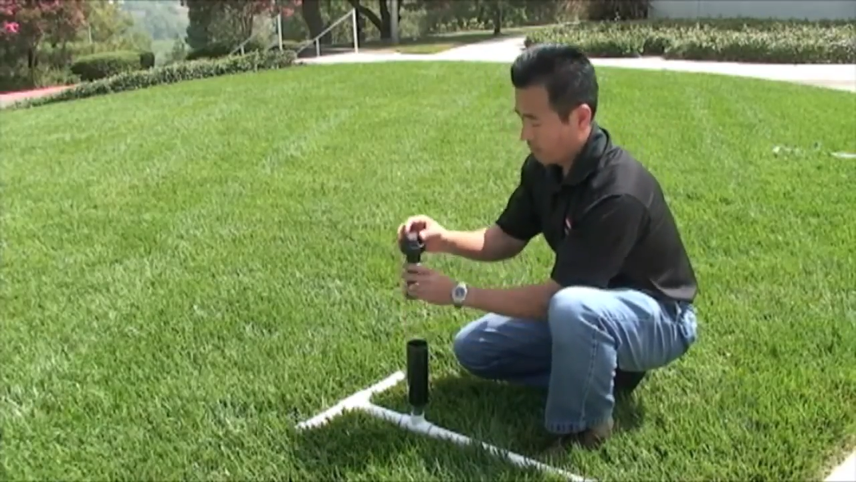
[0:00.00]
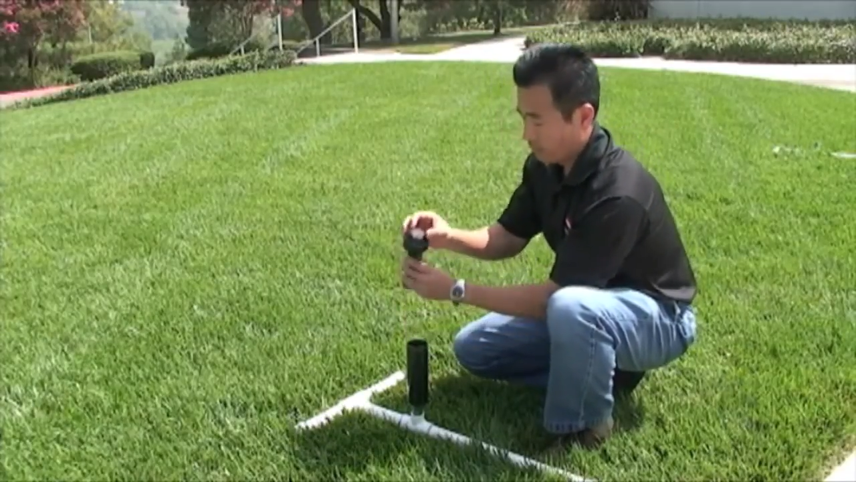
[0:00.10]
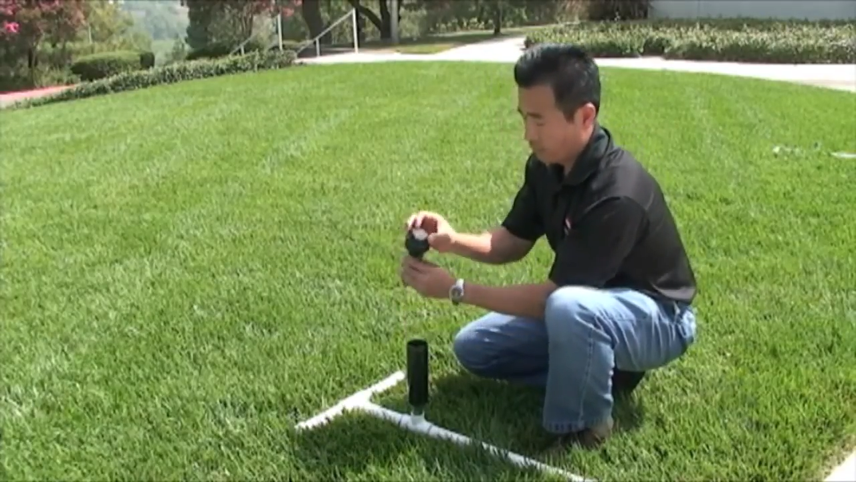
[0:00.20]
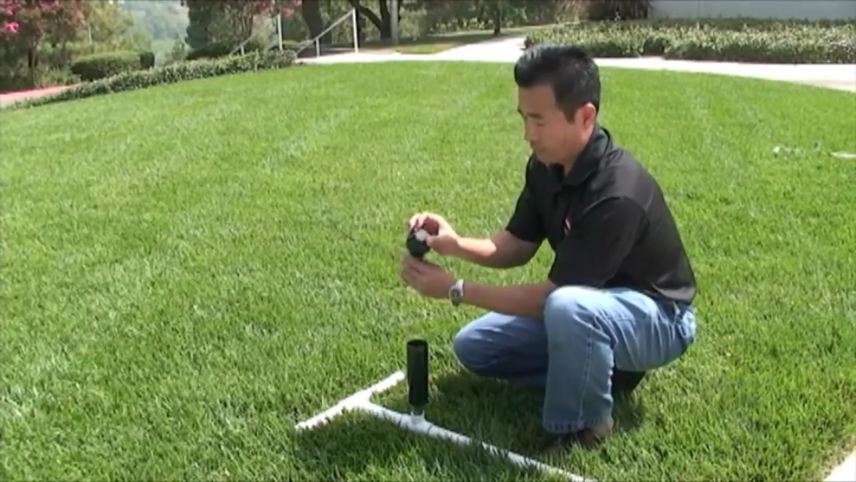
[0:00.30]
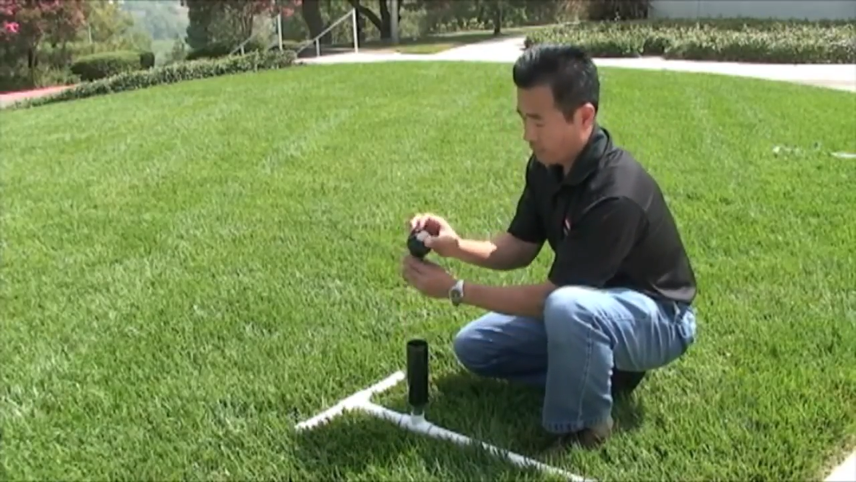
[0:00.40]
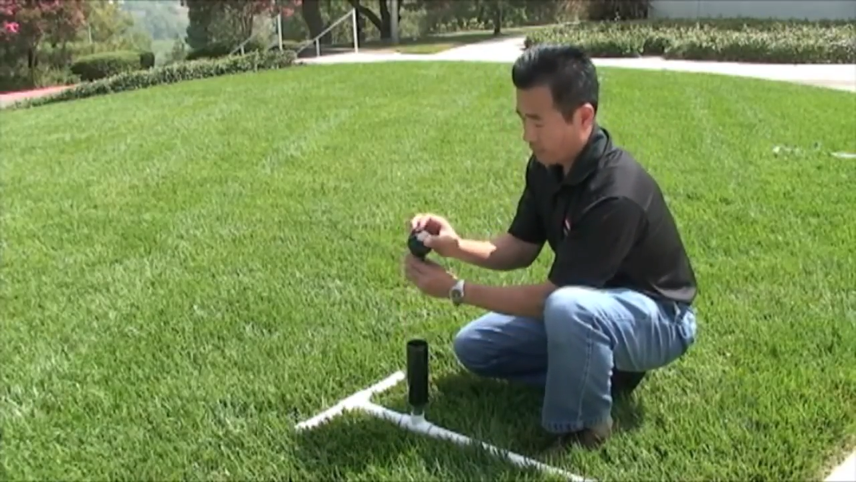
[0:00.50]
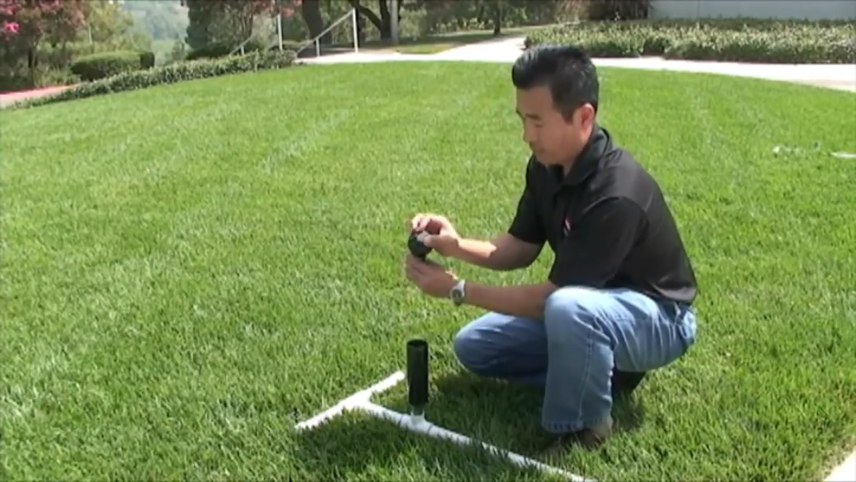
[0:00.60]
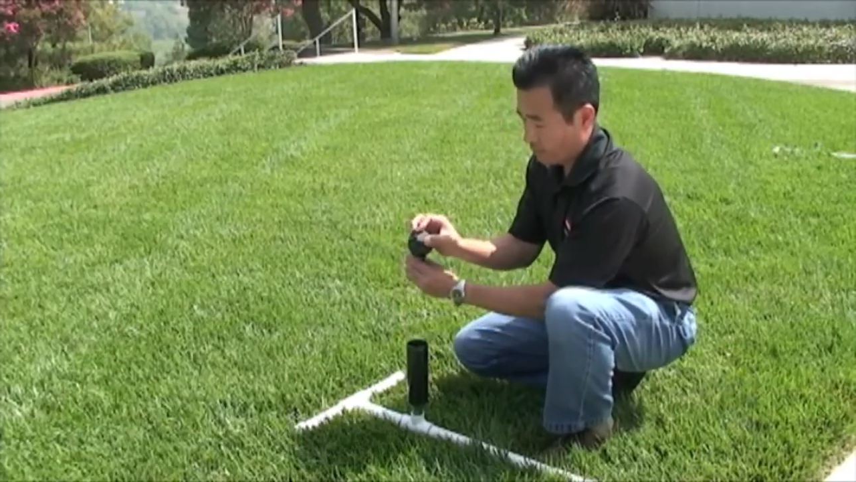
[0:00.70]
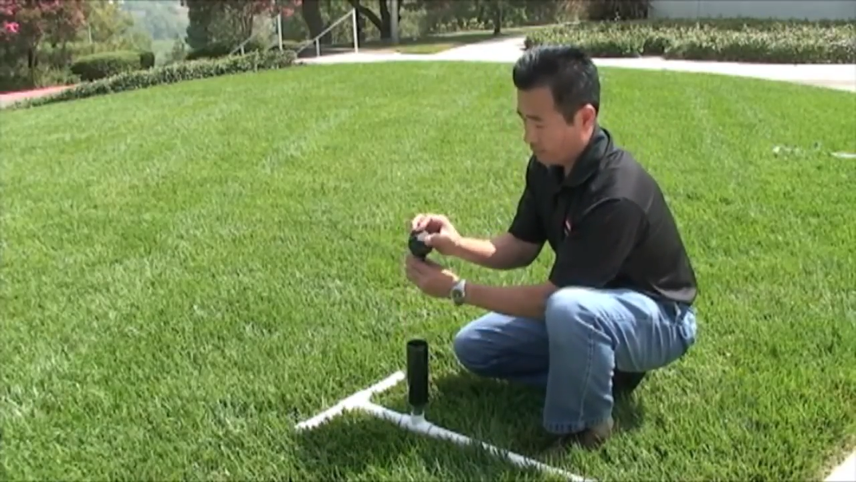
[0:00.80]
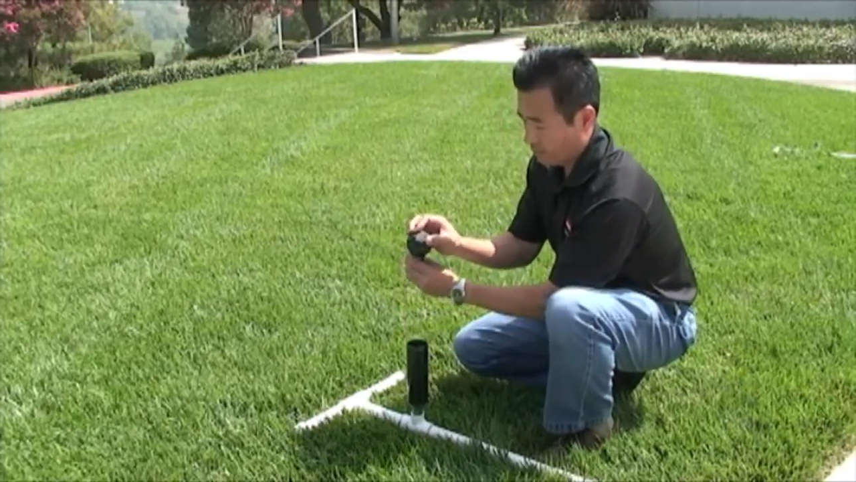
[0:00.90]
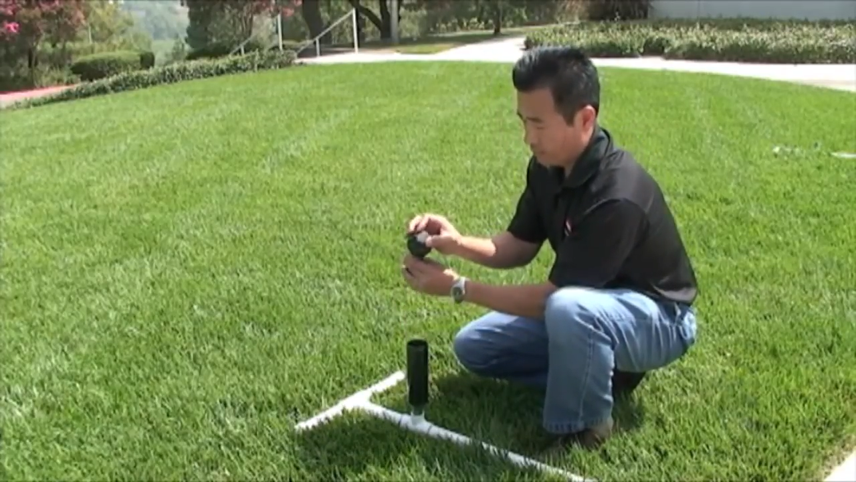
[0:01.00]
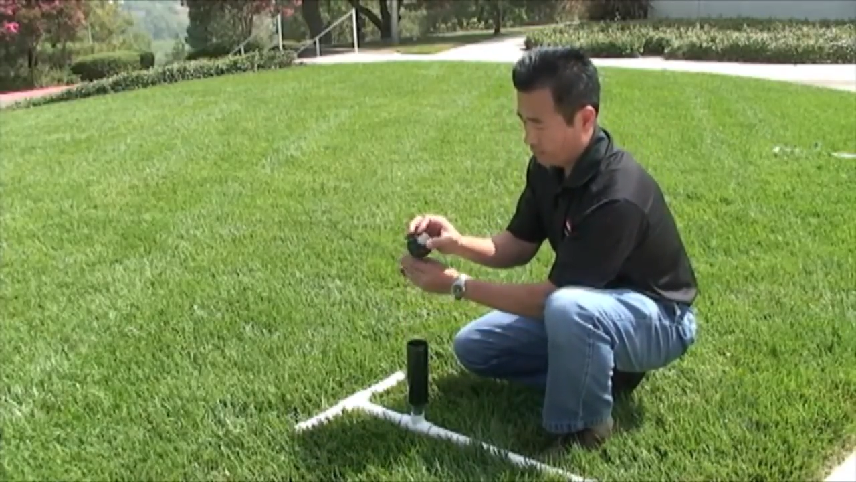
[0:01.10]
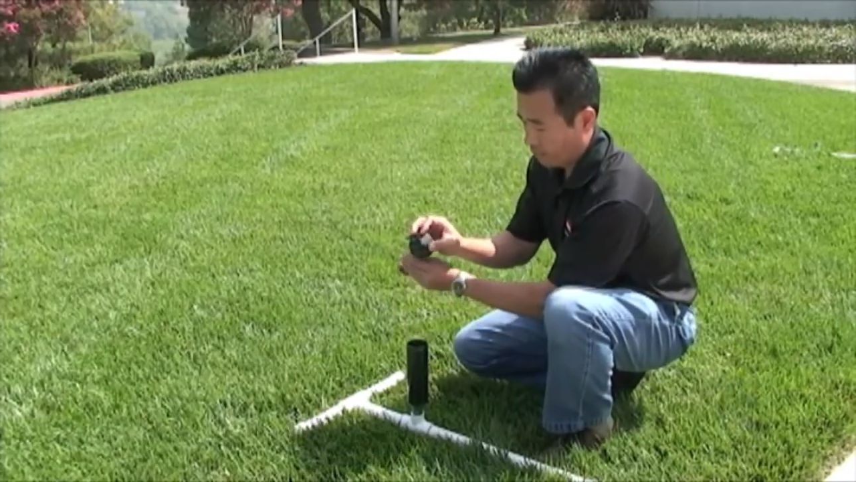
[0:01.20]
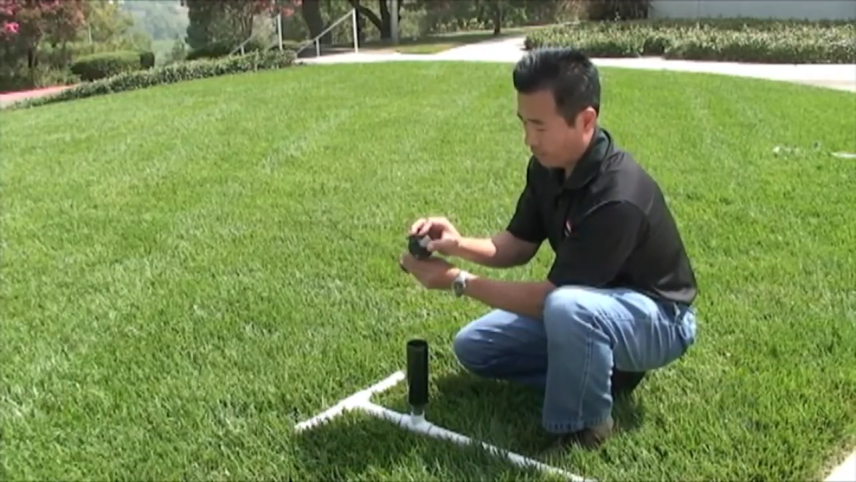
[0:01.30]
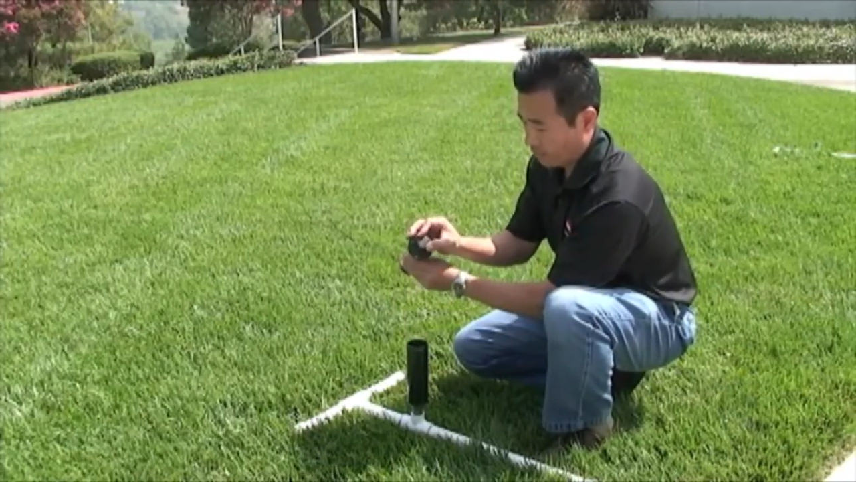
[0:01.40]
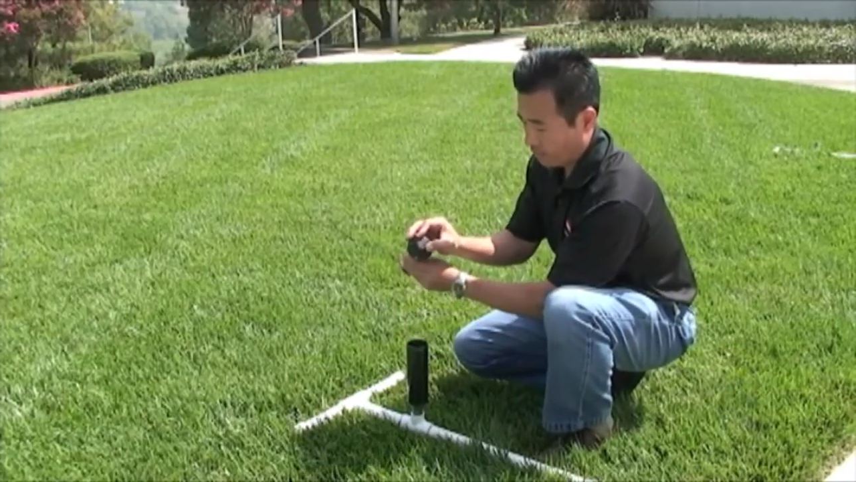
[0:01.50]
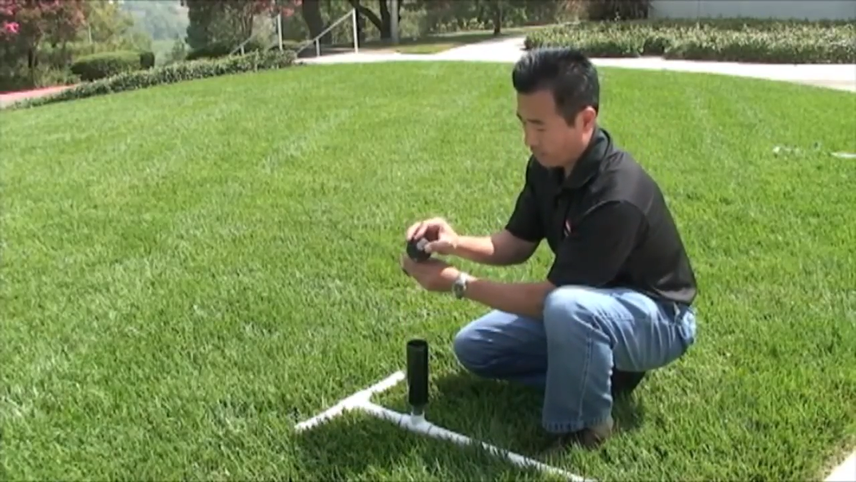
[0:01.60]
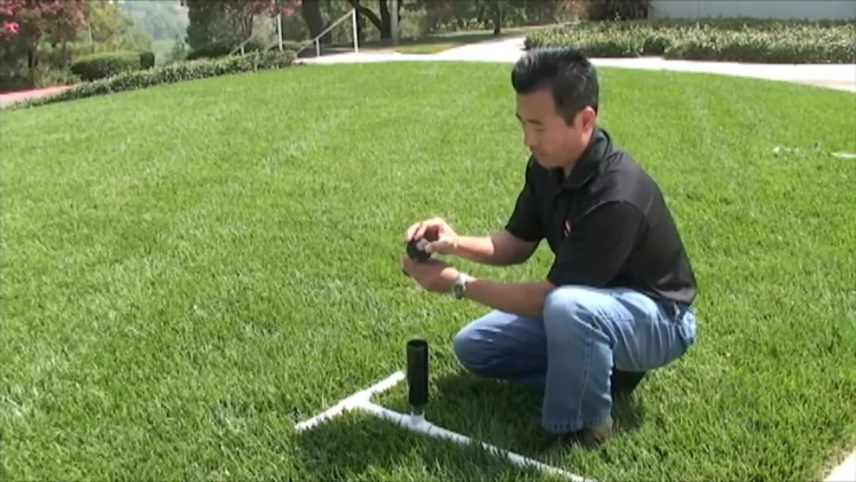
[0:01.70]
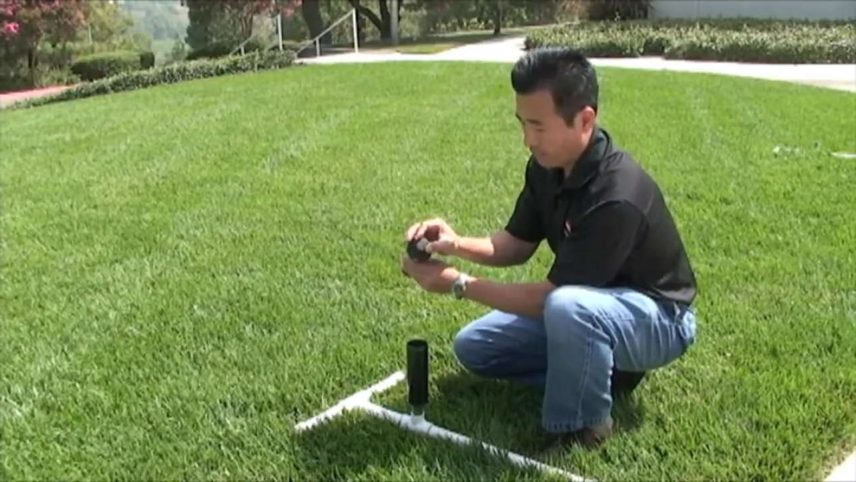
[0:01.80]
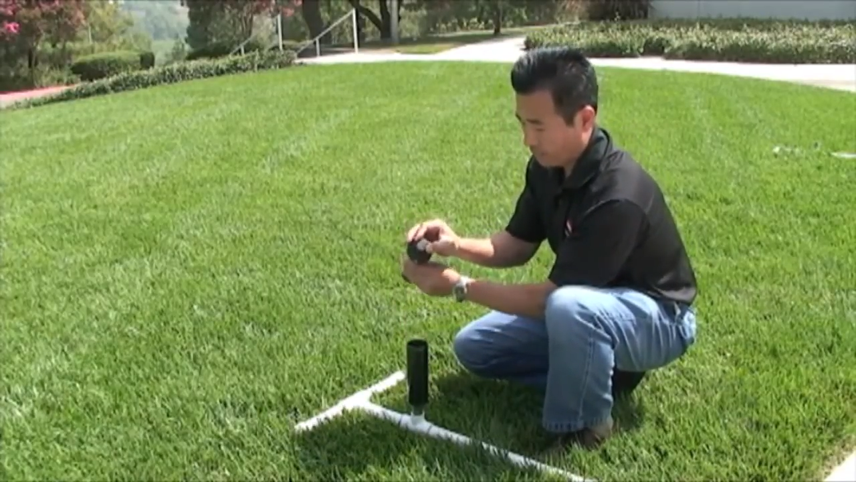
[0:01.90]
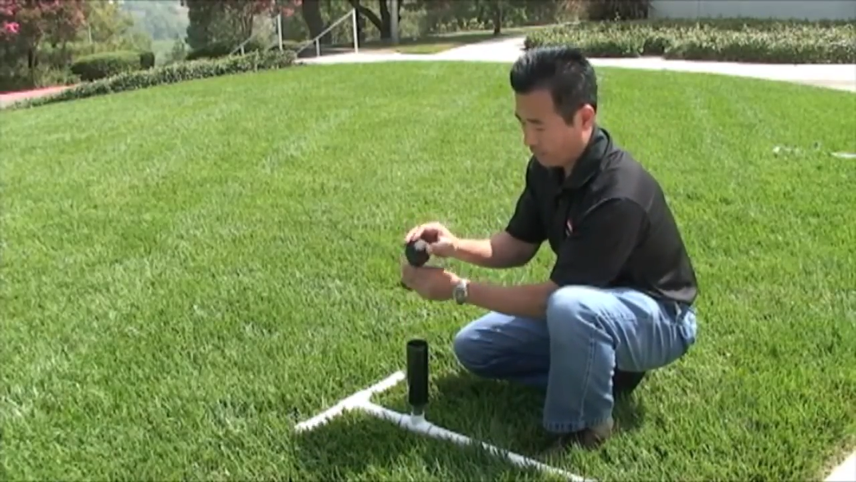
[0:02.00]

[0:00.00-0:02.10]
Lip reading: make sure that the riser on the left